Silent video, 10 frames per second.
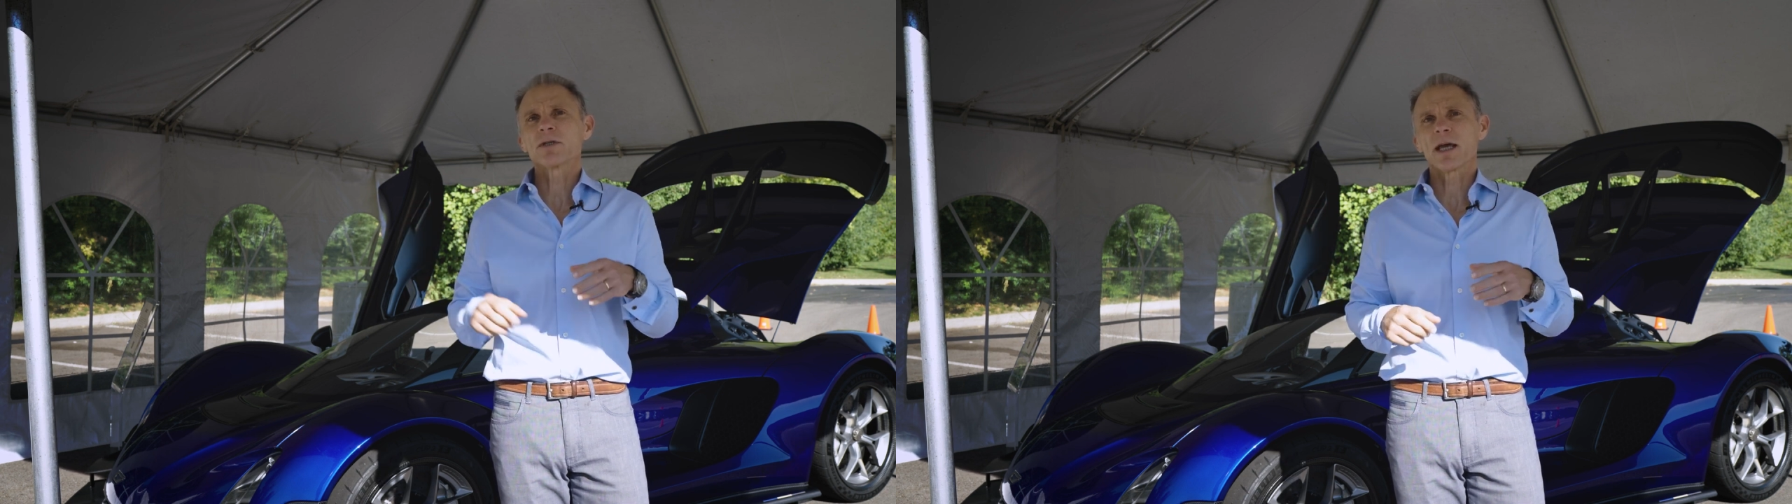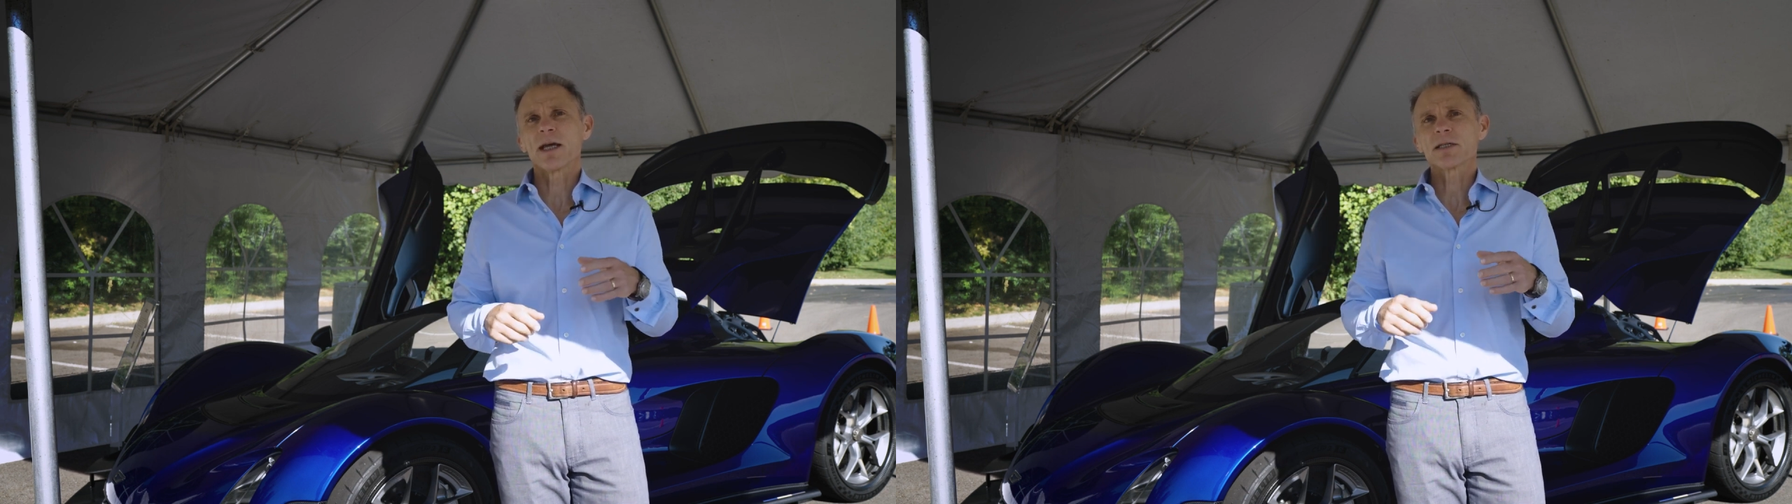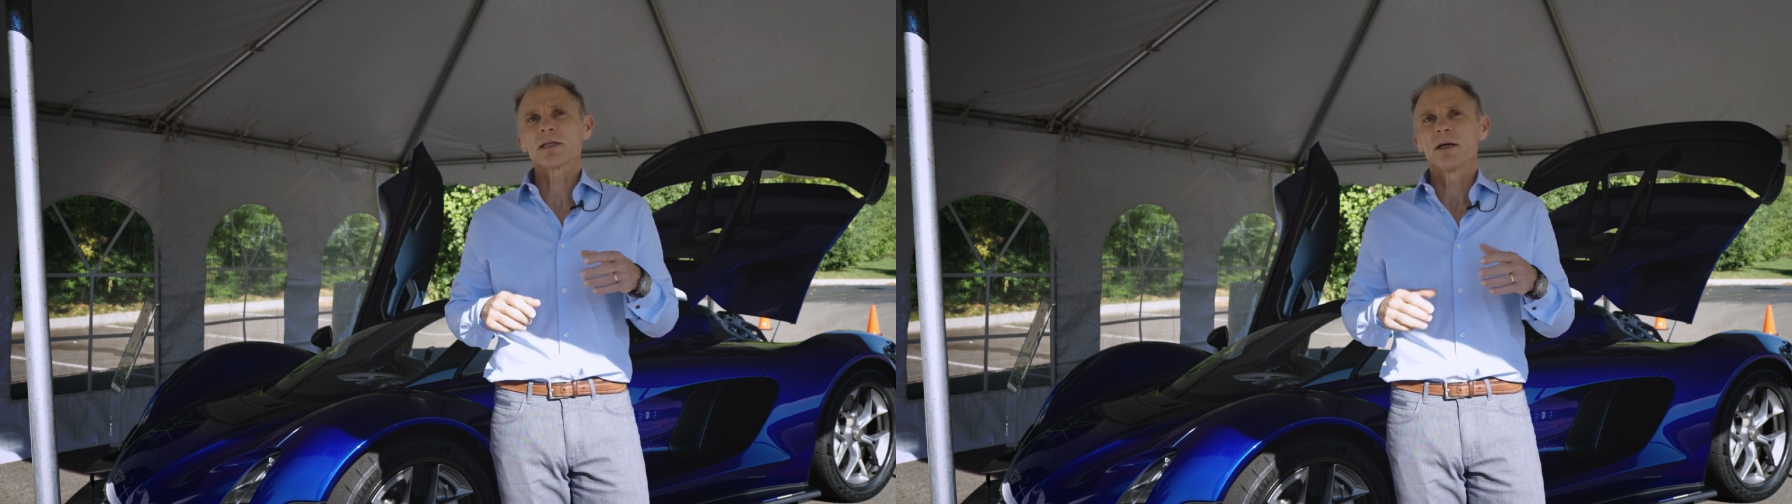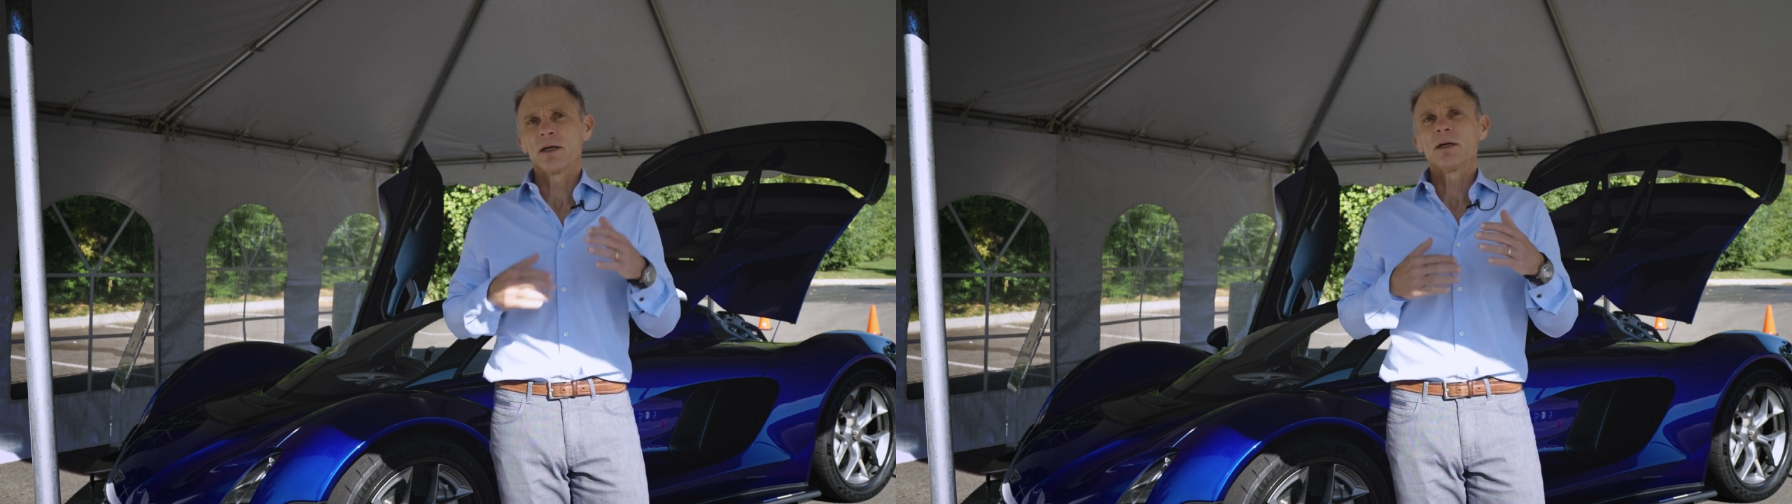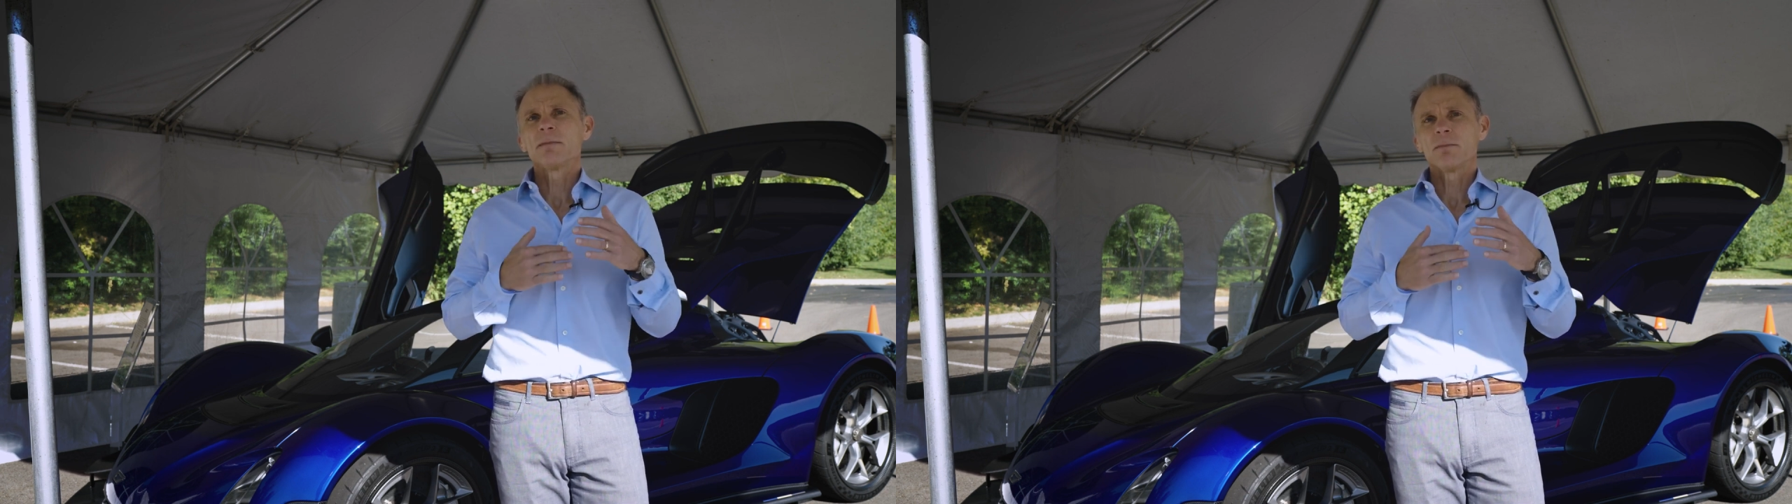case
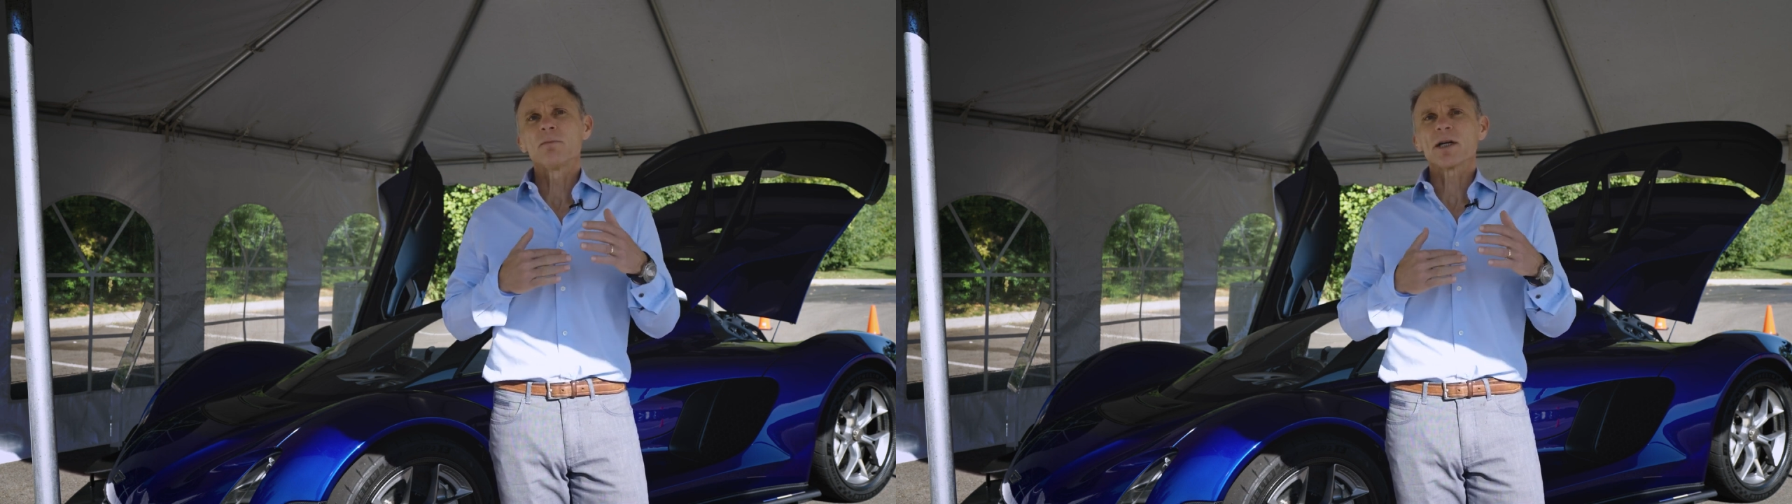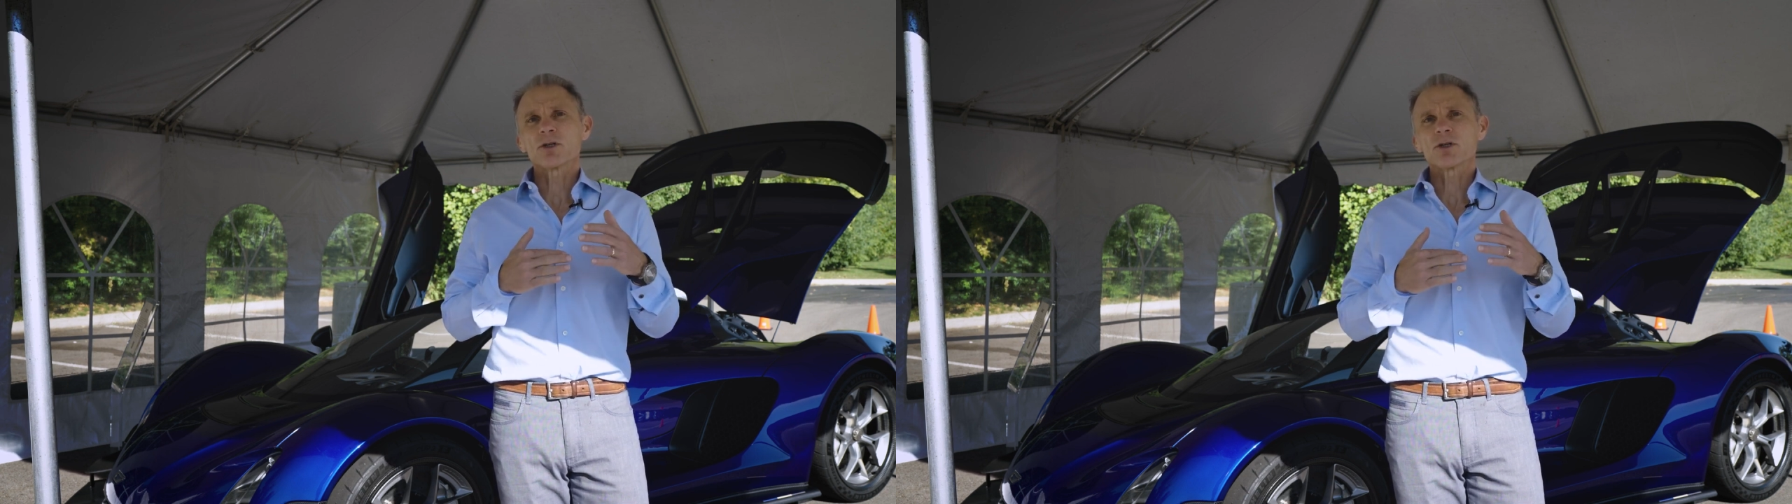much